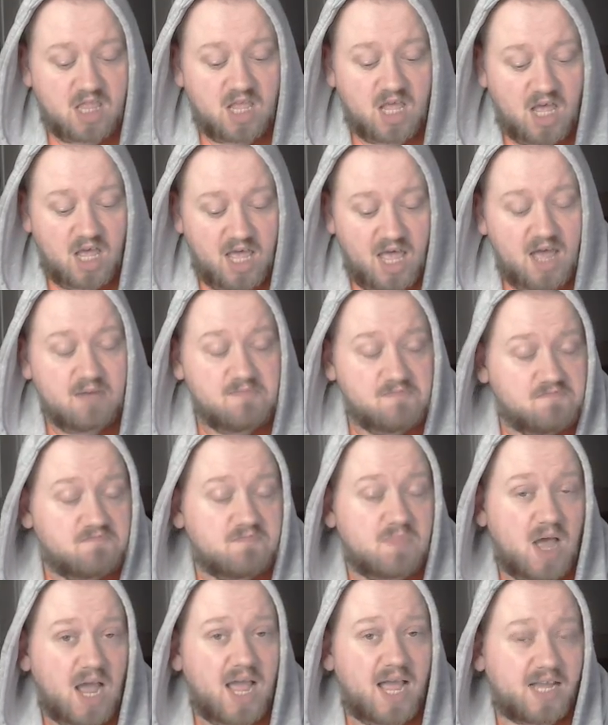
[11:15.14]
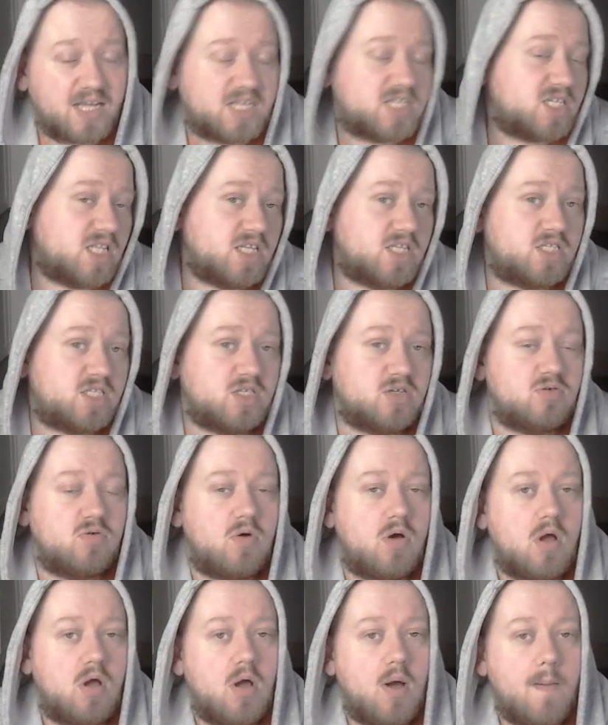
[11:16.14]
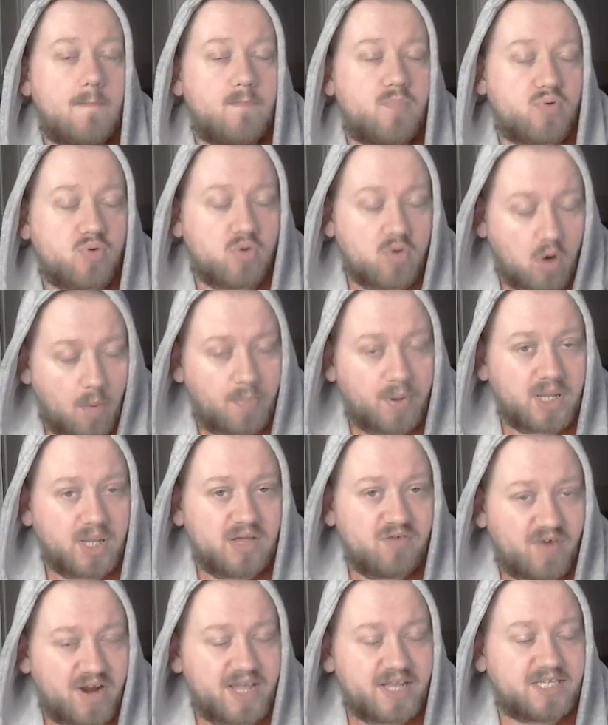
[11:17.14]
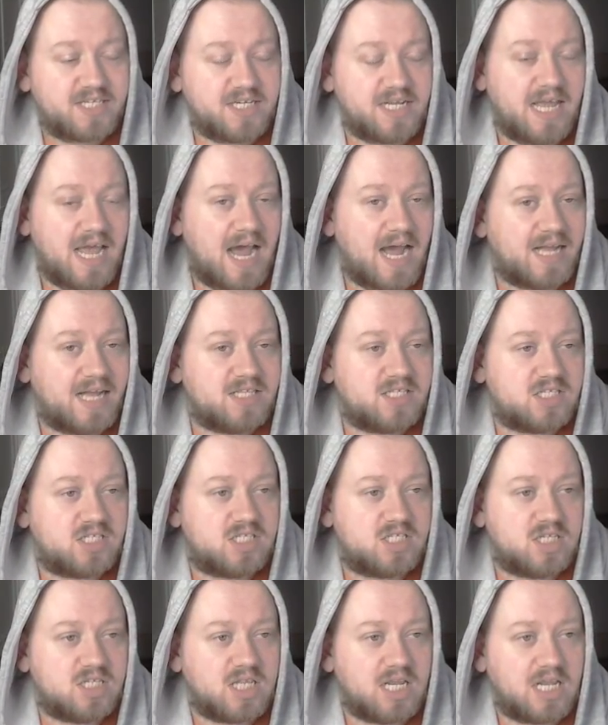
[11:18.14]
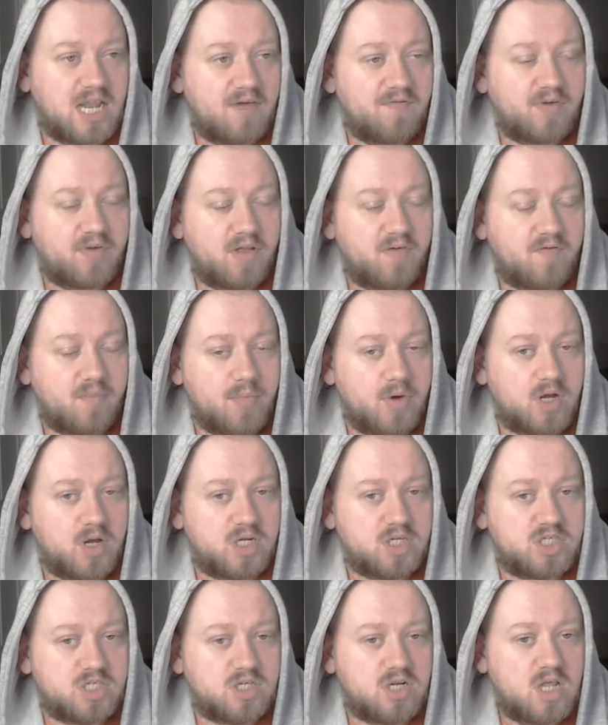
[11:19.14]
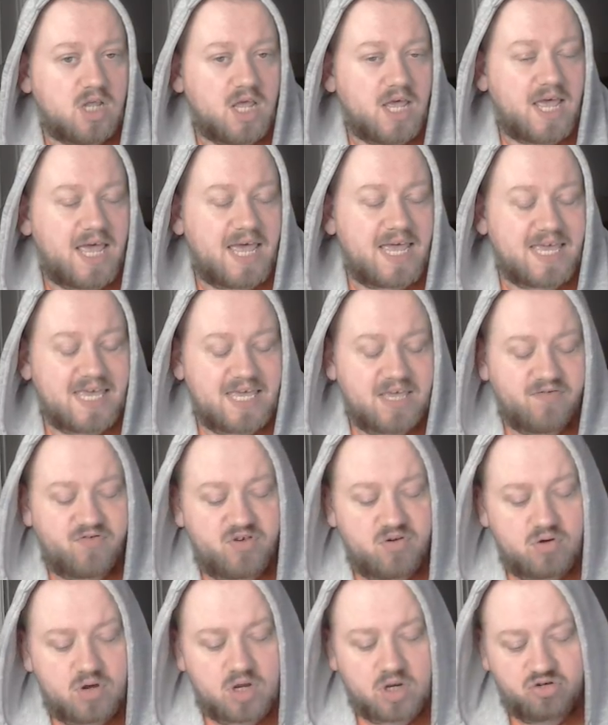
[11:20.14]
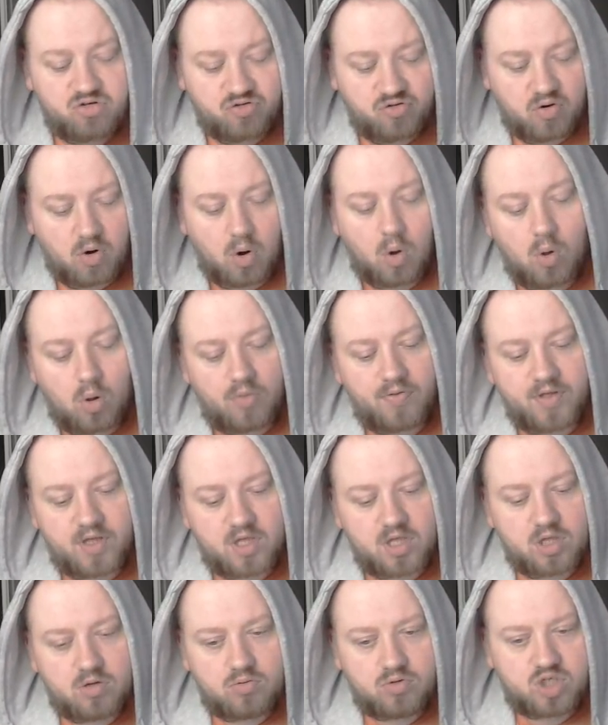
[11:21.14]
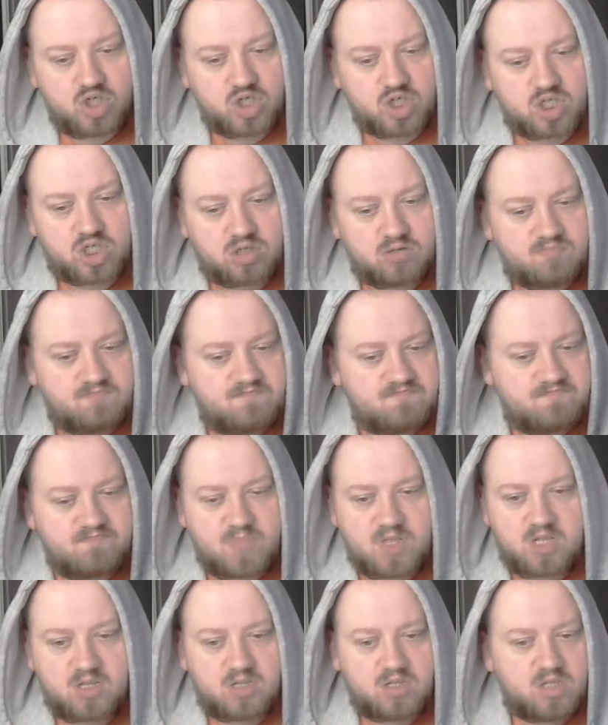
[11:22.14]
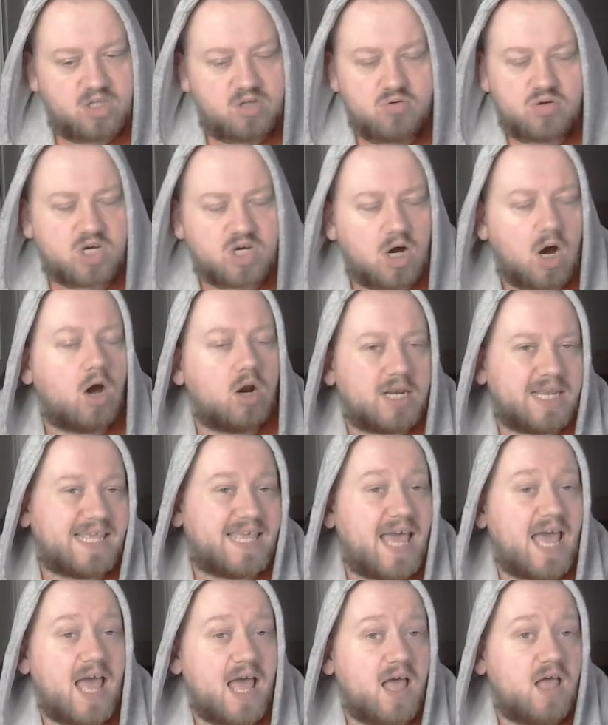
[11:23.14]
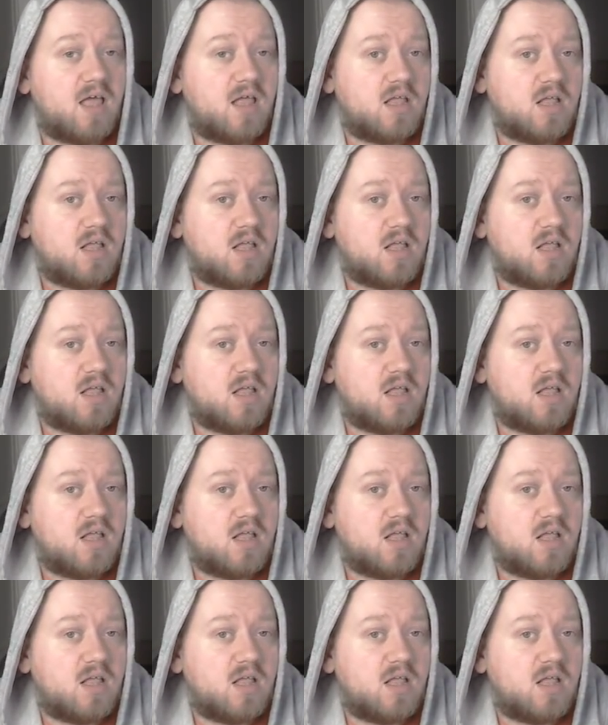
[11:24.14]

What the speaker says: yeah, I actually do properly rate it. It adds to the level of immersion. It gives you control that you can't get